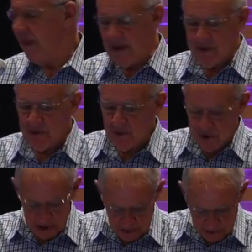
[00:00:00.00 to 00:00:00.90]
There is the
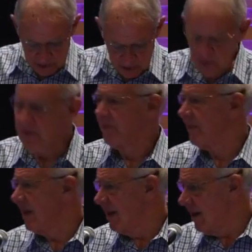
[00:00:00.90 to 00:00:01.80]
first of those three talks.
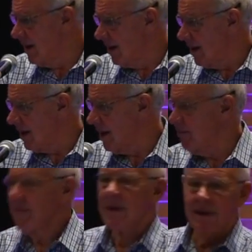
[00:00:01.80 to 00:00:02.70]

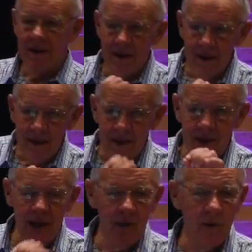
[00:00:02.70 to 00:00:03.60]
Um, the
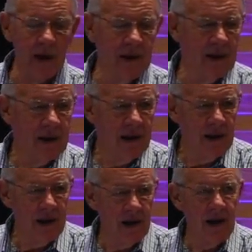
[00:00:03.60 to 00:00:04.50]
second one,
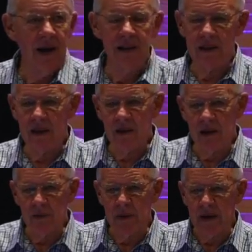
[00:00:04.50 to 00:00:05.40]
I think
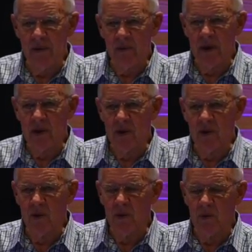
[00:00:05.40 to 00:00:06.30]
it's better if we
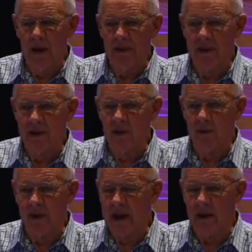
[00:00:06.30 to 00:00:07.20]
do run this little
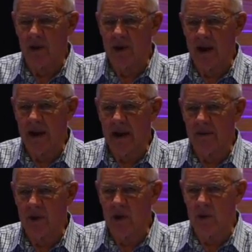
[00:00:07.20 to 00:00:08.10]
video because I don't
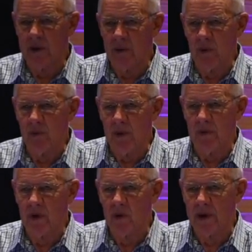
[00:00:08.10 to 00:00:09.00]
have to do it. Then we'll move
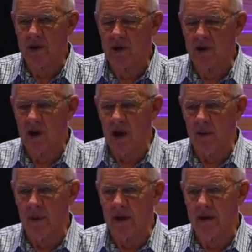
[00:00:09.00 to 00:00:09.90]
to the question
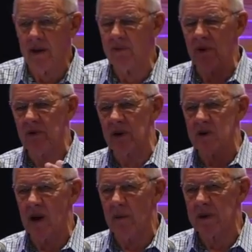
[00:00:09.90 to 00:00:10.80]
time, and if we've got
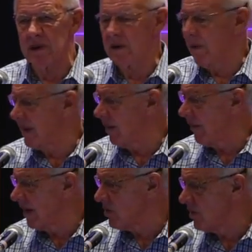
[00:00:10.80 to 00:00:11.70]
time, I'll tell you about the
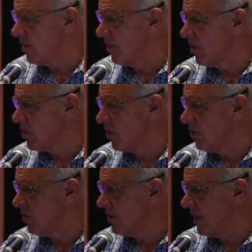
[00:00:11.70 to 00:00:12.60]
evangelism in the
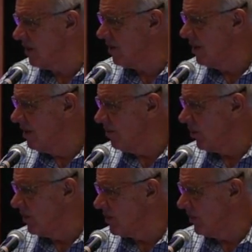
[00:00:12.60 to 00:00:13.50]
church and 10
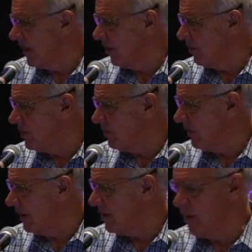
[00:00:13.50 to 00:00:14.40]
points on that, which is
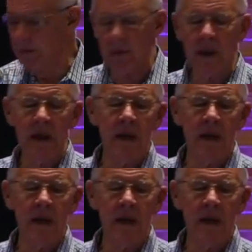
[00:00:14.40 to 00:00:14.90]
fairly simple.